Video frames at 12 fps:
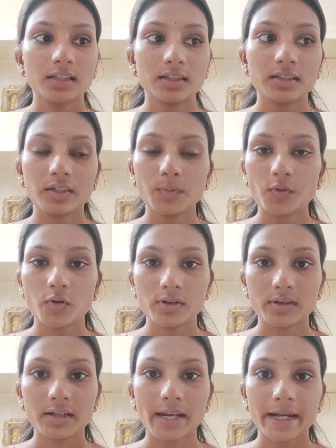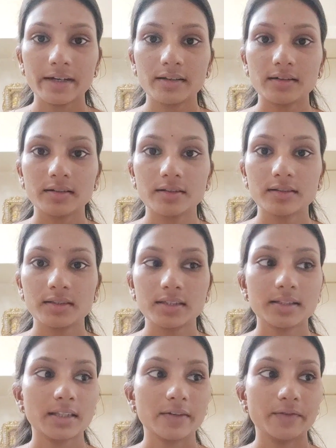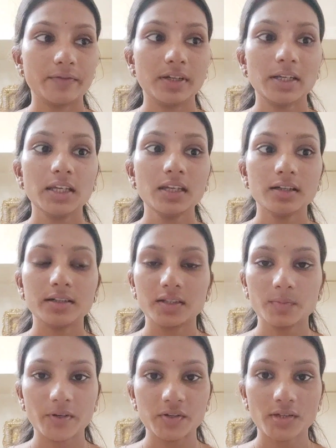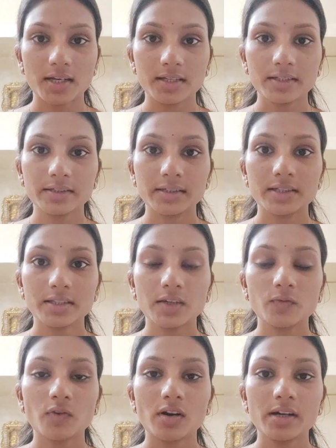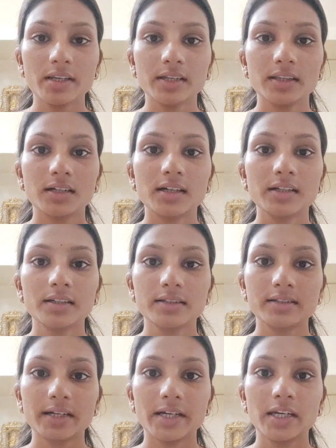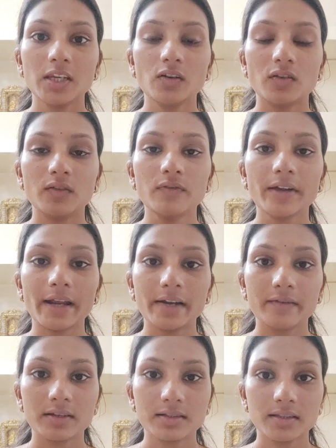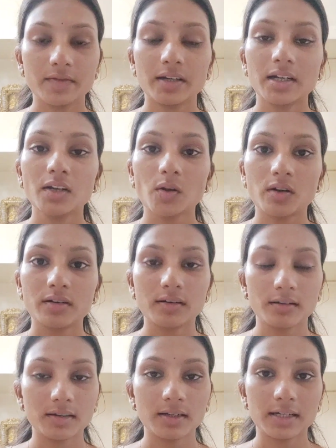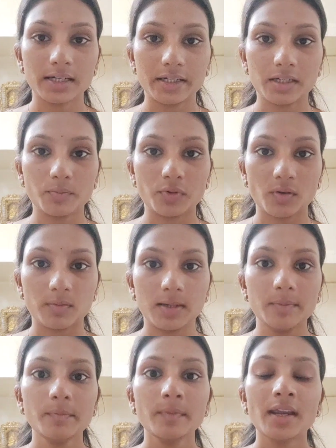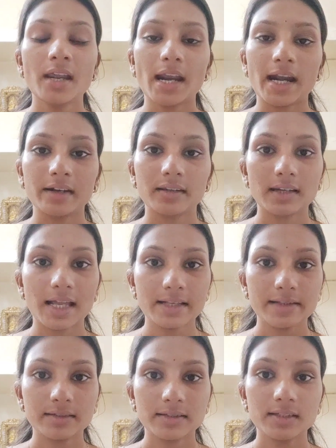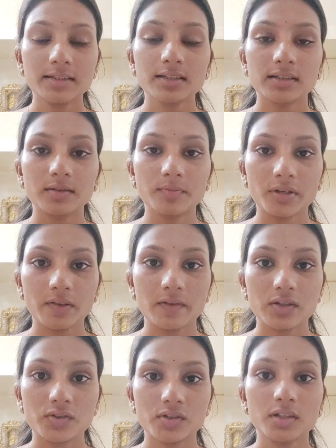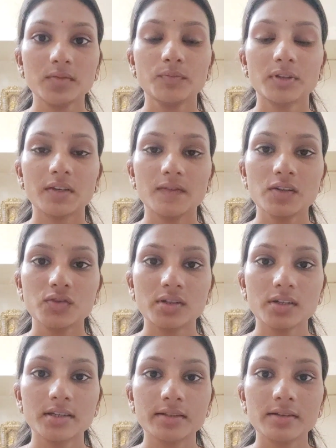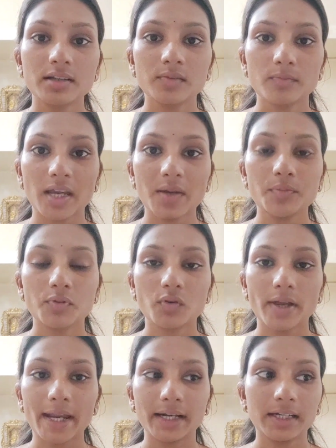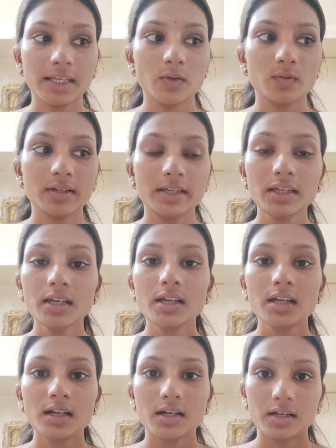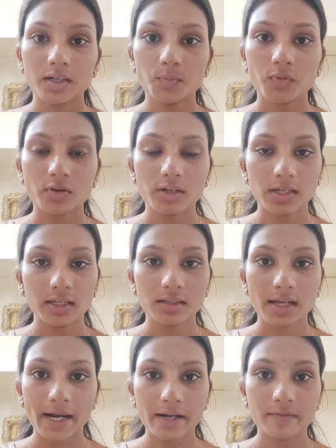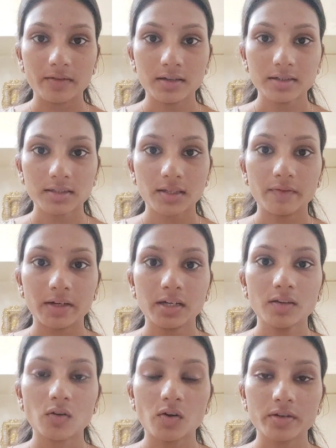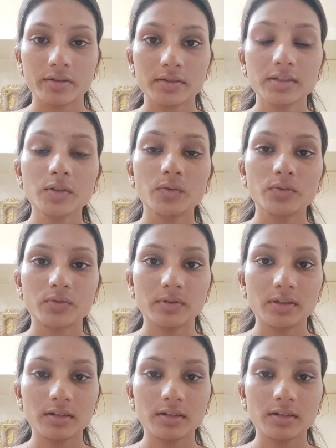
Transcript: The reporter and safety specialist is involved in the understanding of adverse event or drug related problem. And the last is prevention. Prevention is done by proactively reporting the adverse event caused due to